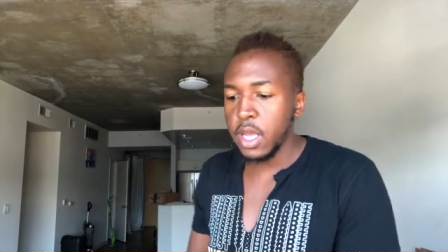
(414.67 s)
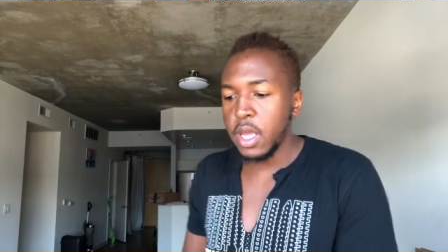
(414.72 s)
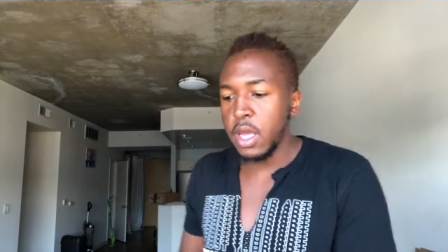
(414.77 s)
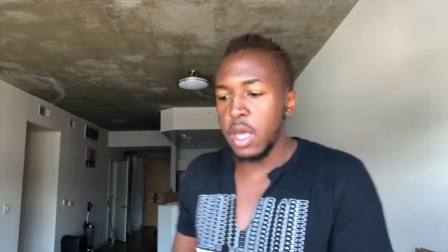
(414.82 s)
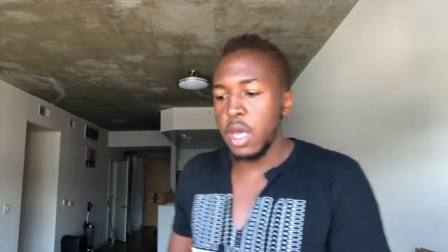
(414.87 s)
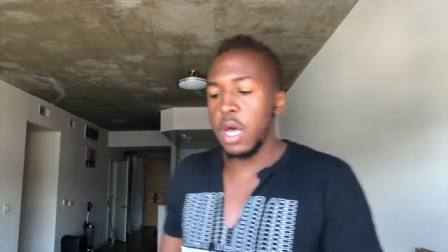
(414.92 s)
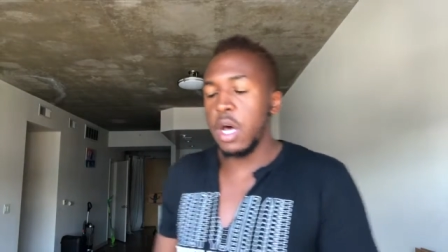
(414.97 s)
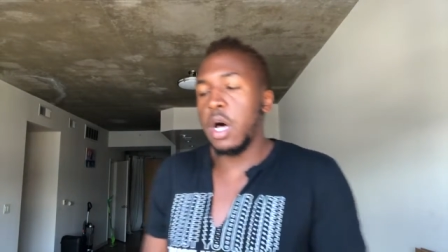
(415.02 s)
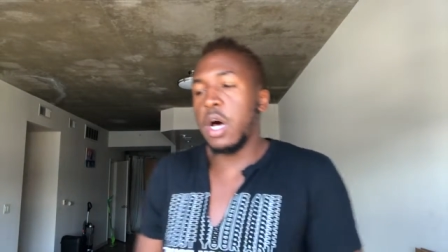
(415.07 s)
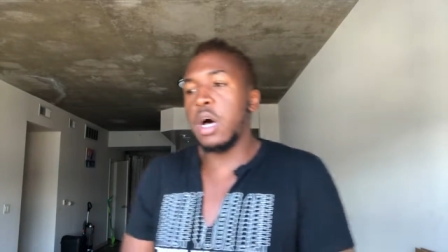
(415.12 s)

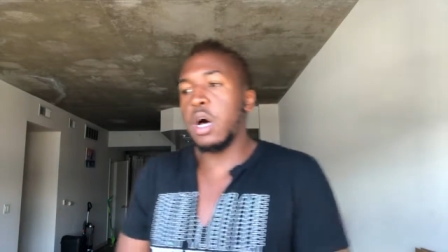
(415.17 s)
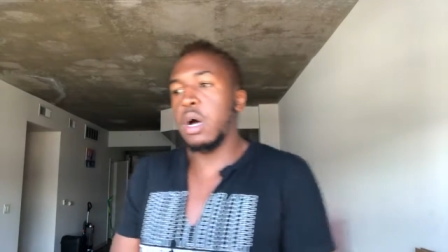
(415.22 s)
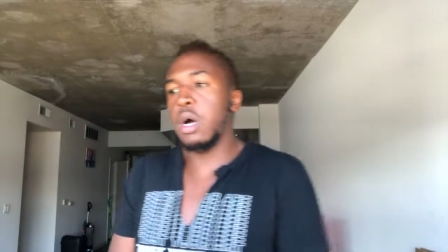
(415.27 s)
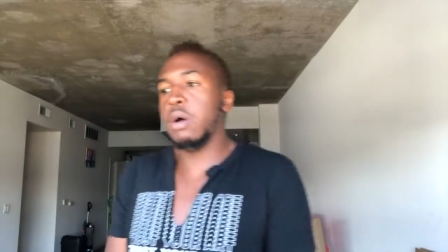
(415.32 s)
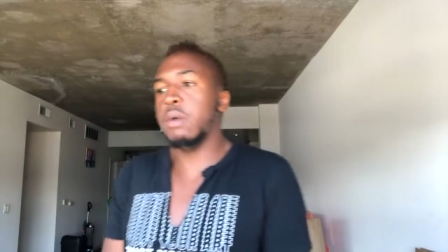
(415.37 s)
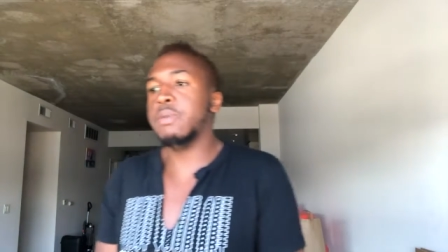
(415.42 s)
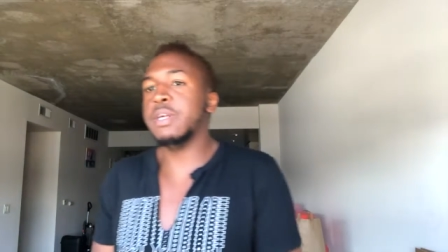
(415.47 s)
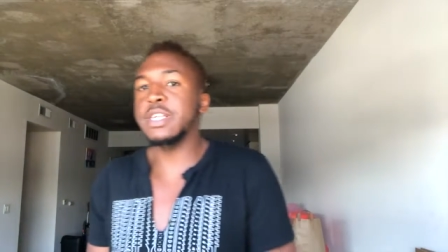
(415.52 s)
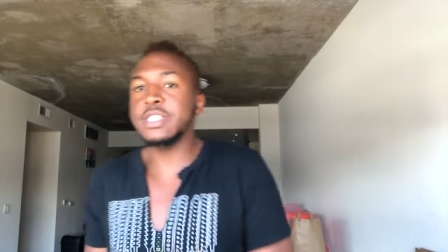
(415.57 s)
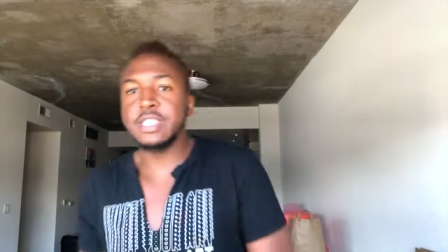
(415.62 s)

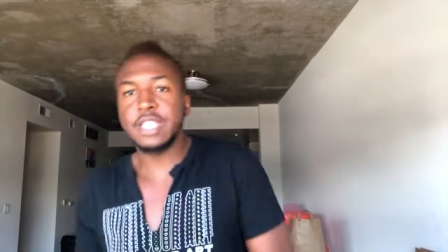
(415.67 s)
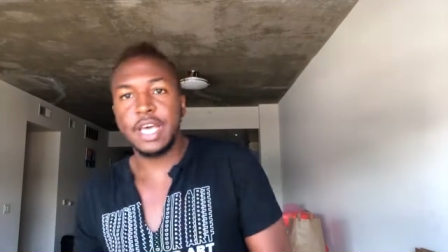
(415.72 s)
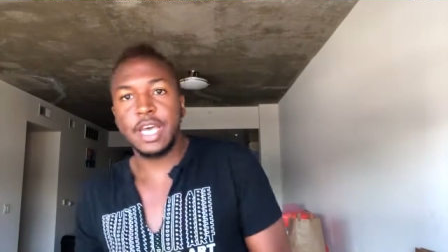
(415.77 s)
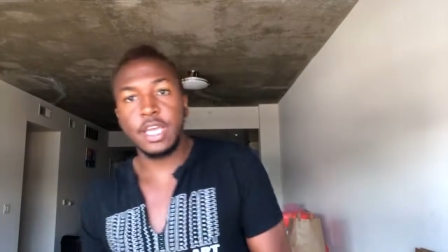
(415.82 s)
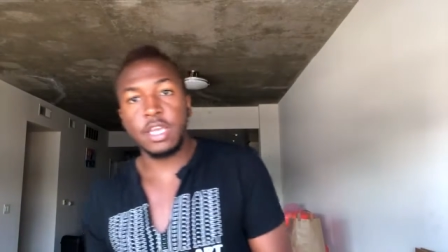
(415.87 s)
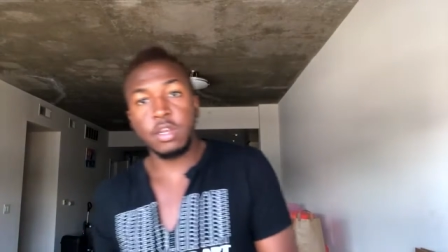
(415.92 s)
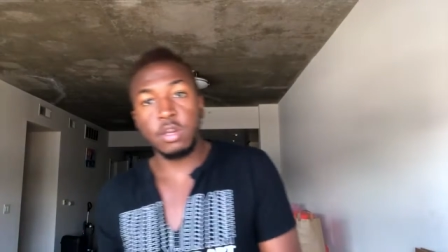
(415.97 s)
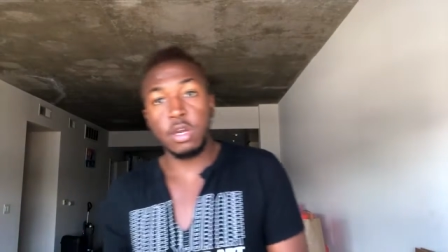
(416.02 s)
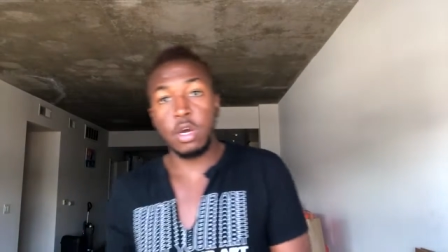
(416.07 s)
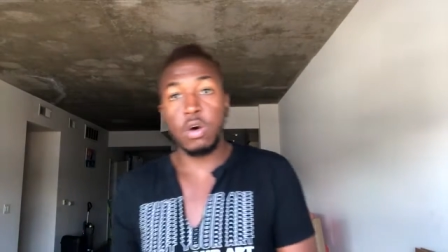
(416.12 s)
is
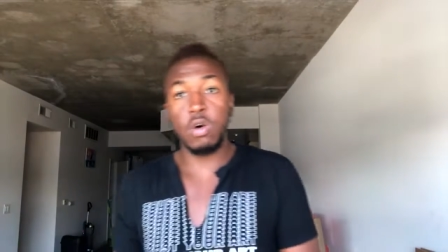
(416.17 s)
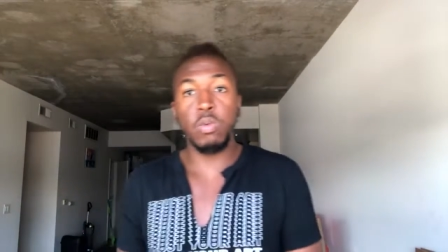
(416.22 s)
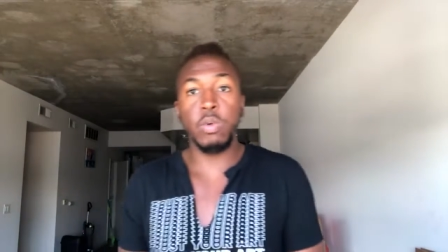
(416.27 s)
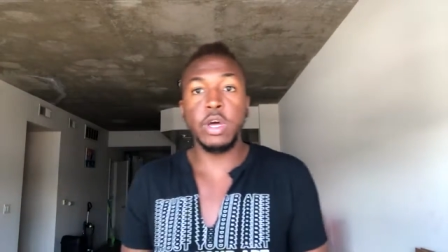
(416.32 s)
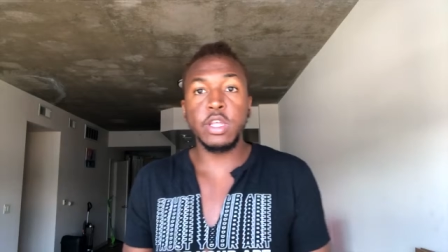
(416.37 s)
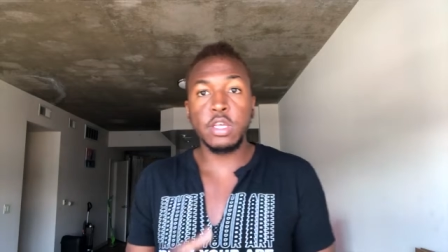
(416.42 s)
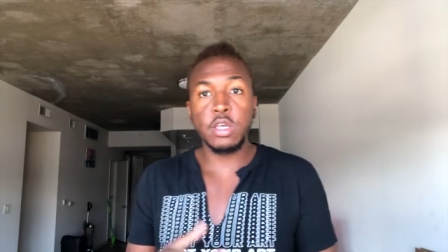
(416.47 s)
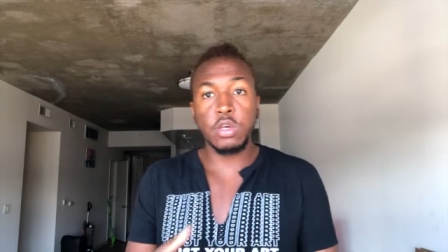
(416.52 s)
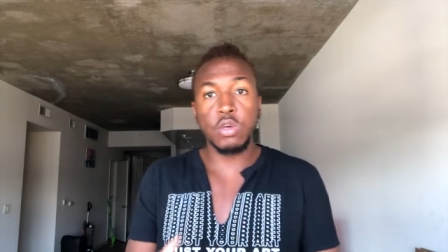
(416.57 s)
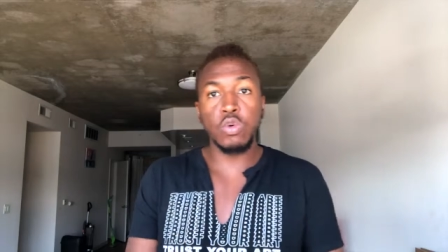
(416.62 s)
that,
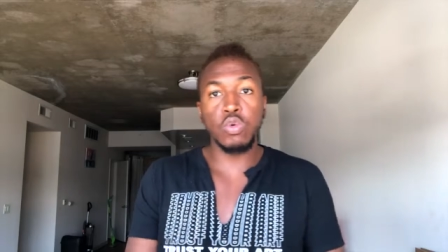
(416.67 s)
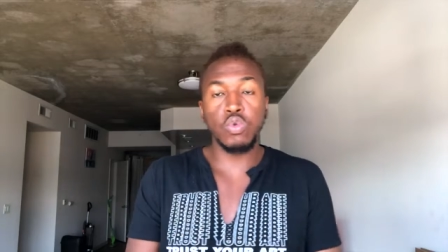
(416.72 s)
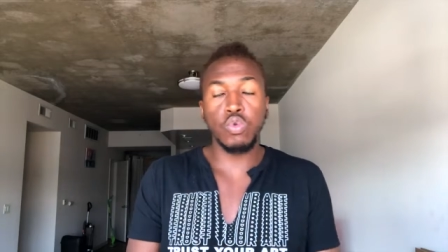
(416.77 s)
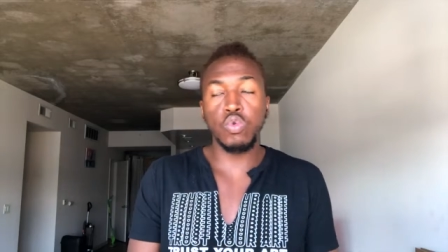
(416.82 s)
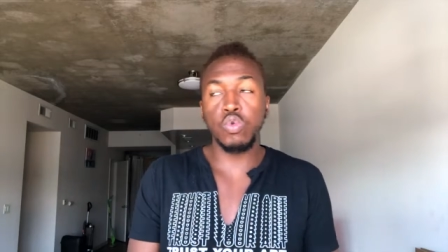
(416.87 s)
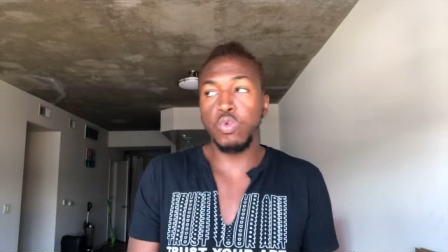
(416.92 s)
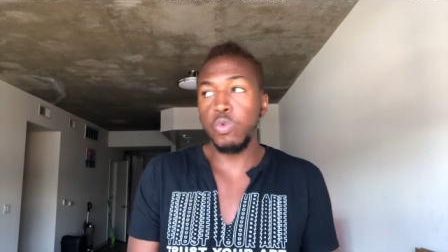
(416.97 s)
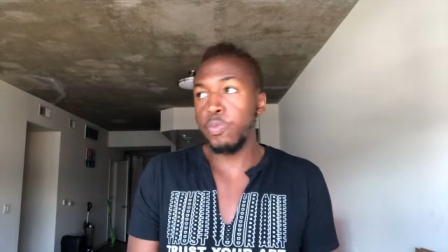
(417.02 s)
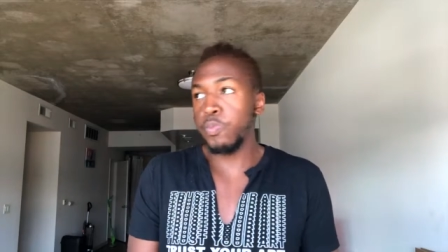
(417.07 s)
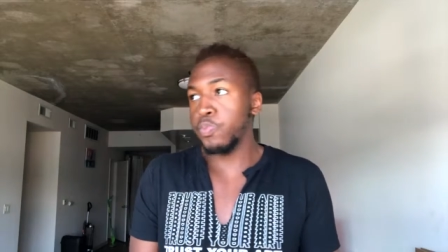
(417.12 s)
whether
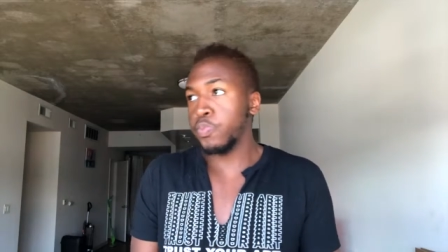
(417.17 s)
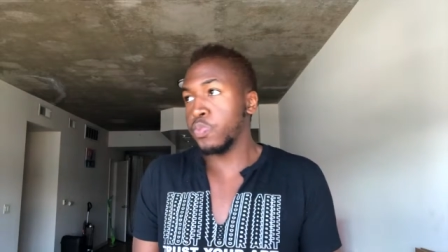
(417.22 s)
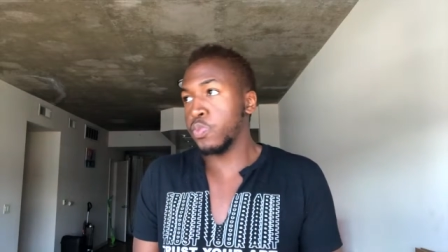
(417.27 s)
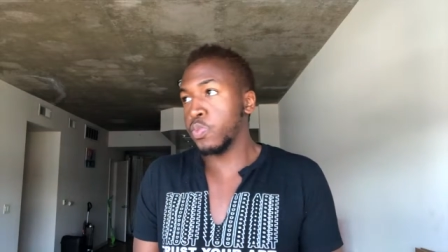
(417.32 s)
you